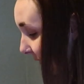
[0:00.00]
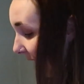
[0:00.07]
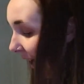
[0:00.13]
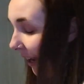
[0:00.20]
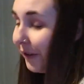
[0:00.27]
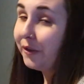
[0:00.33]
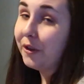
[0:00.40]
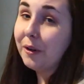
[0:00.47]

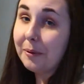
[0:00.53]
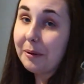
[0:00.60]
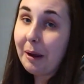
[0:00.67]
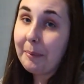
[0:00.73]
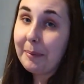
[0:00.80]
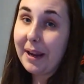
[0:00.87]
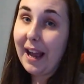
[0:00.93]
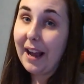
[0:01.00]
And normally
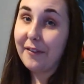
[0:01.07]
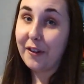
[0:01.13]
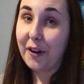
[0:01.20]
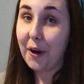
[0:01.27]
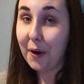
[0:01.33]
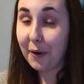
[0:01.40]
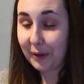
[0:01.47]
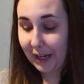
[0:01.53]
when we have
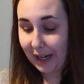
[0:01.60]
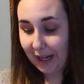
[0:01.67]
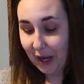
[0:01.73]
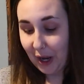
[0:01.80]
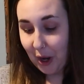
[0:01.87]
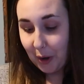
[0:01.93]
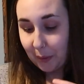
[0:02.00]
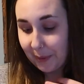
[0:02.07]
curry,
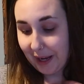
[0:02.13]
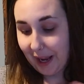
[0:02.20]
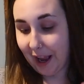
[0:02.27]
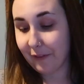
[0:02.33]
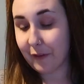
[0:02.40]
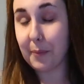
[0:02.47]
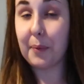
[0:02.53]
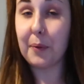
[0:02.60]
we
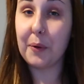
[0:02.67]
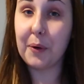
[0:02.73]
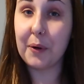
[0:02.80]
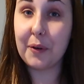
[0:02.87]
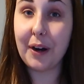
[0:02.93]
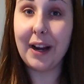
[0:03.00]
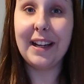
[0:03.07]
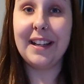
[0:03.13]
have prawn
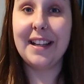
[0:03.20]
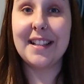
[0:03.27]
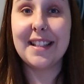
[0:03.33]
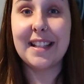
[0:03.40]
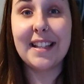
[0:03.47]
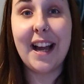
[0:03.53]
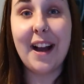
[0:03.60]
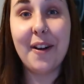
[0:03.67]
crackers.
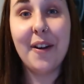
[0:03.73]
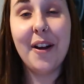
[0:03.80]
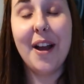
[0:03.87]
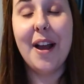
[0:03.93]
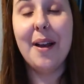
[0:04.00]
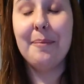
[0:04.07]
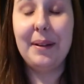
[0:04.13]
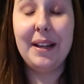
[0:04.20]
Now,
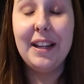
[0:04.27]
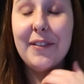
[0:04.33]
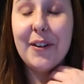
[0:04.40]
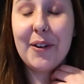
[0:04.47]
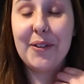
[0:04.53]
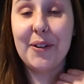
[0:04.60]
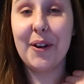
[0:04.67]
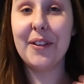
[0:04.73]
believe it
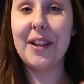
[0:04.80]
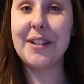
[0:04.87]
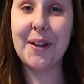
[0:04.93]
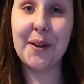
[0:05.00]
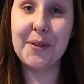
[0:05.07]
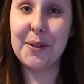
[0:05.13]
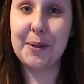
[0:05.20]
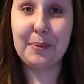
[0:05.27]
or not, they
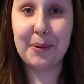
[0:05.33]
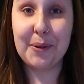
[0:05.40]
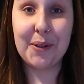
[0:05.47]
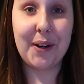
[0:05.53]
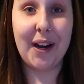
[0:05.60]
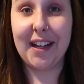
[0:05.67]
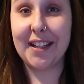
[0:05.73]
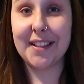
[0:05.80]
don't do prawn
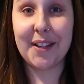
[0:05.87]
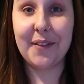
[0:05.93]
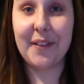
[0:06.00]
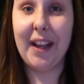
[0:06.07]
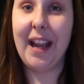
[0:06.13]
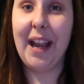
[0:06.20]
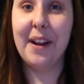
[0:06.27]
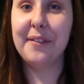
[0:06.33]
crackers over
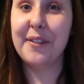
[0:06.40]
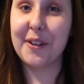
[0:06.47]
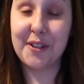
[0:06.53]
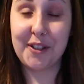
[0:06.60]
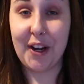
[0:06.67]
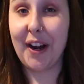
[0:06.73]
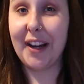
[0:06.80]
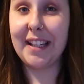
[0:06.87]
here with your
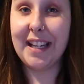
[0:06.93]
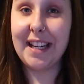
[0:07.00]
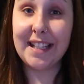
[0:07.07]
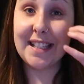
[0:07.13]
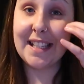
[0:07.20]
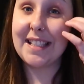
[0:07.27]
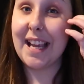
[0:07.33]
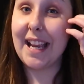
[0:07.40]

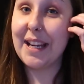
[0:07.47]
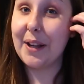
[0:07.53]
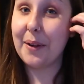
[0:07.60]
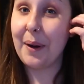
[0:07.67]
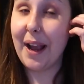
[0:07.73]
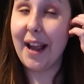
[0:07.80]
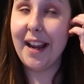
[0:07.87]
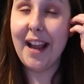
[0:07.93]
Chinese
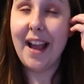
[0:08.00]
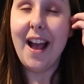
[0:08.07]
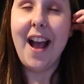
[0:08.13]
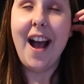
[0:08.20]
takeaway.